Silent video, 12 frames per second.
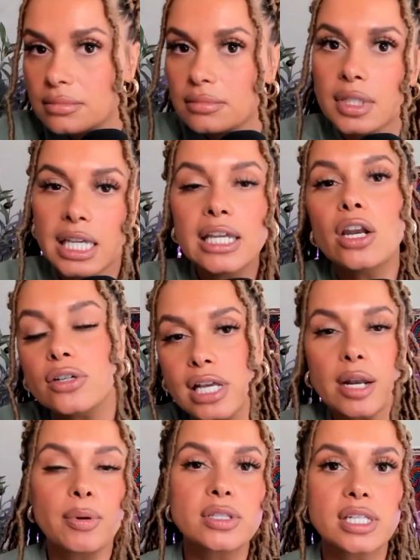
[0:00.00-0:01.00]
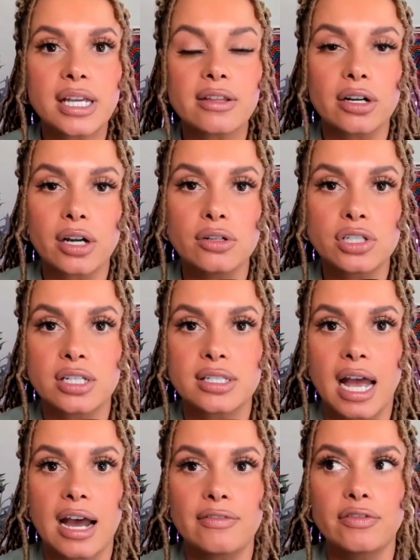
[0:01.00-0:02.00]
He knows how to put together a coaching
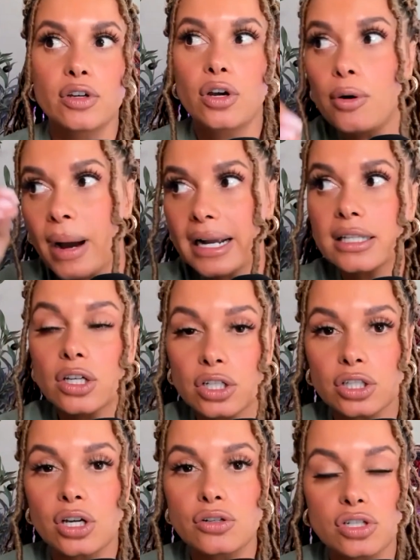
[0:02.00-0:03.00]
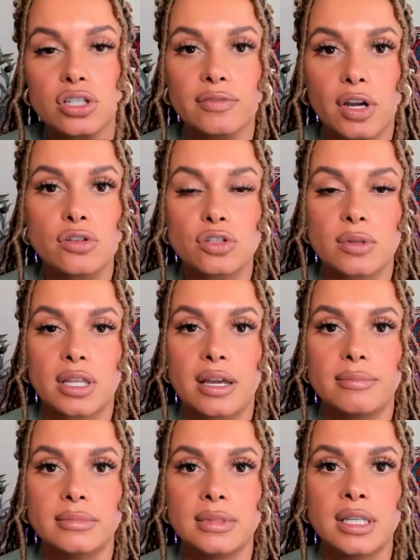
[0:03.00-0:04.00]
staff. Go back and look at the coaches that have coached with him.
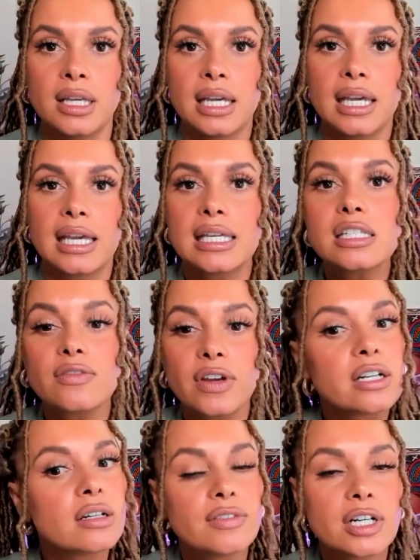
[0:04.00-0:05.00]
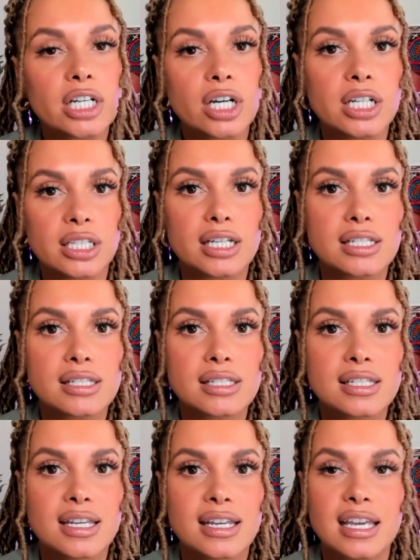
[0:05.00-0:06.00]
He's very, very good at this.
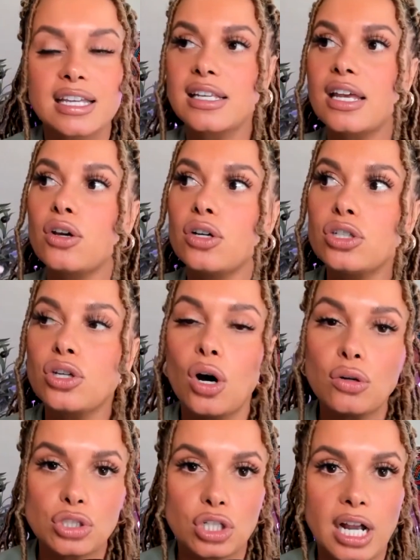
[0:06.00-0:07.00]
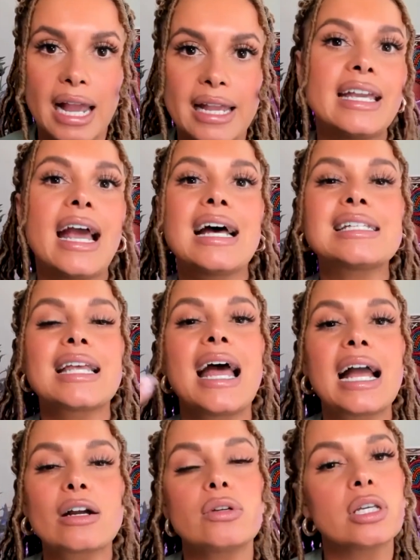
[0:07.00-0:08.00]
He's a good culture guy. He has the
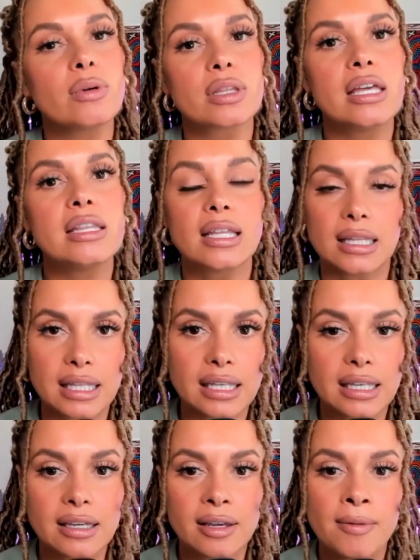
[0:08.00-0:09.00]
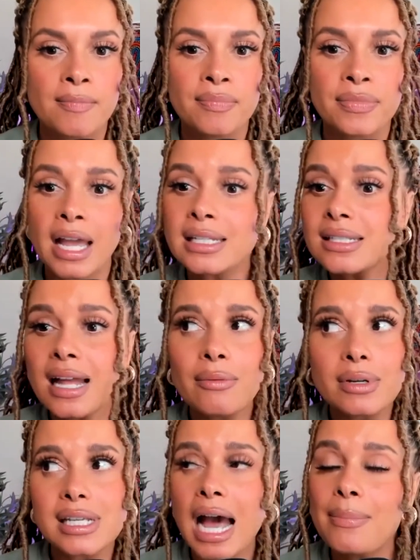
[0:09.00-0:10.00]
equity within the league. That's not
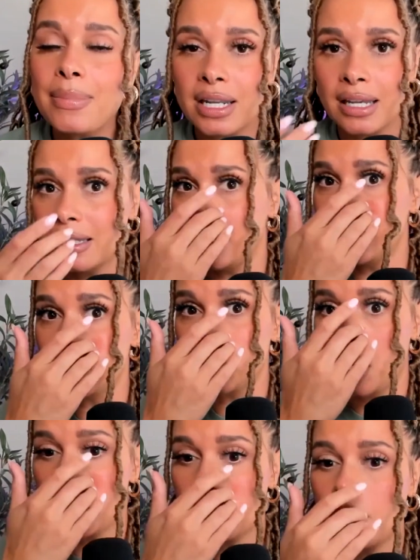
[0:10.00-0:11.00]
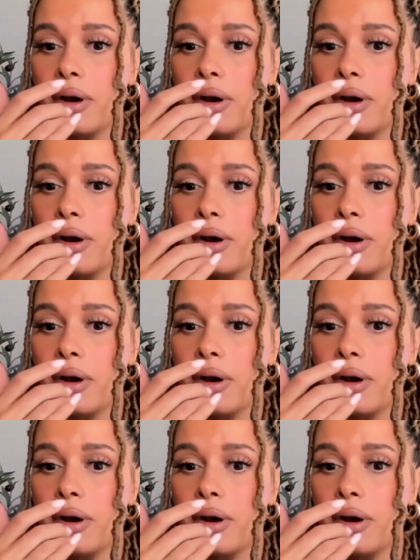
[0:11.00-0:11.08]
what's happening in Chicago.